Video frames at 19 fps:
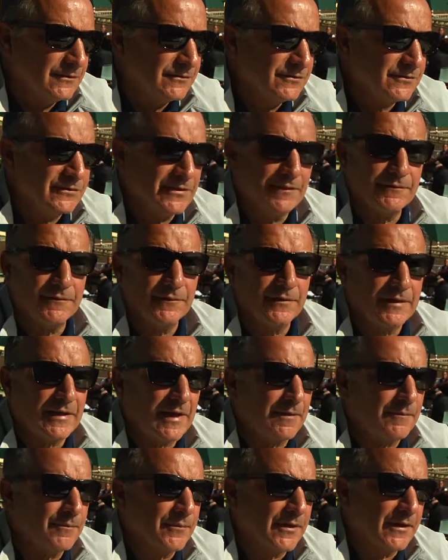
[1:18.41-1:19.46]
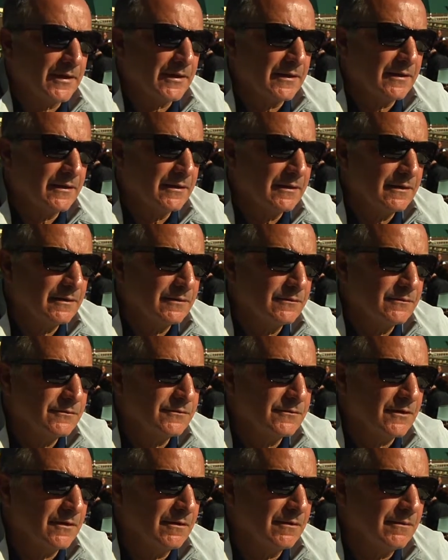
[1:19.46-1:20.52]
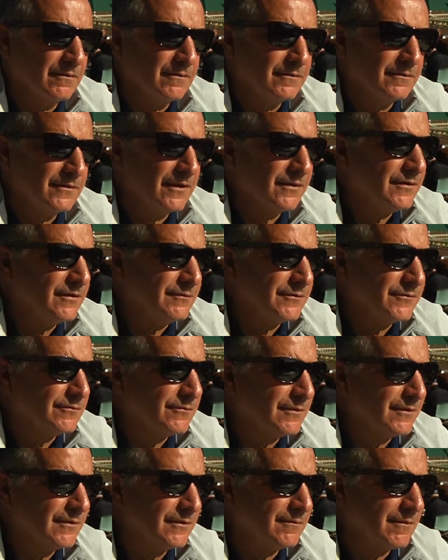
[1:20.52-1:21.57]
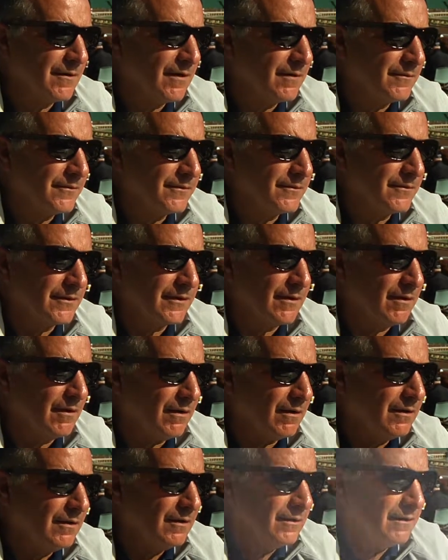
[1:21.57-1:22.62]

She's never really had a break, so nothing was really wrong with her at all